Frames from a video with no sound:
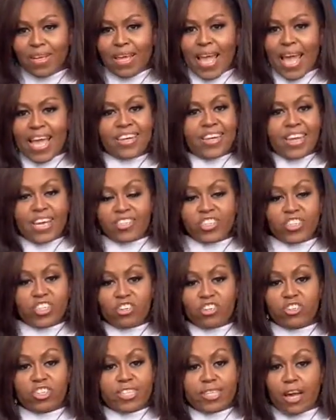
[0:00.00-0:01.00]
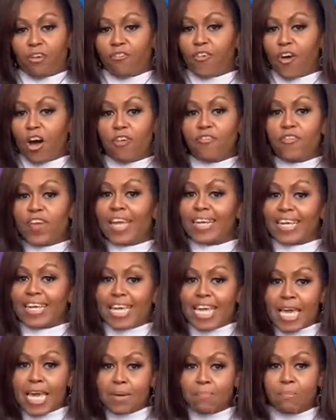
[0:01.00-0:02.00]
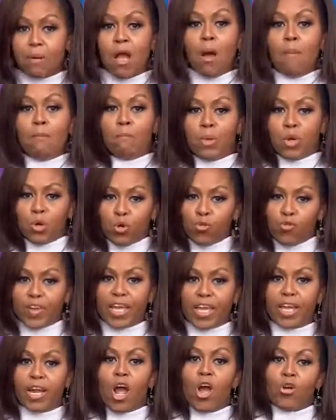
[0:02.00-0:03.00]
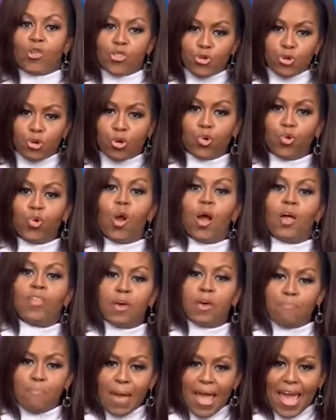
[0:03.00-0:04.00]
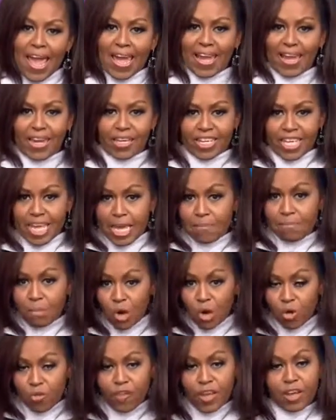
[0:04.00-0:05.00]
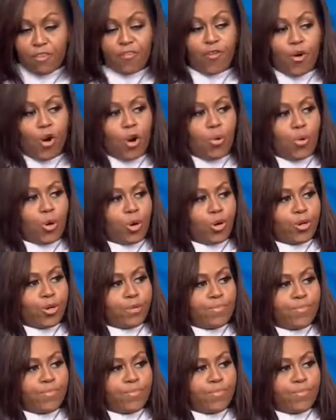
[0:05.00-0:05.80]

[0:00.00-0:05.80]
and dust yourself off and keep moving through the pain. Keep moving forward.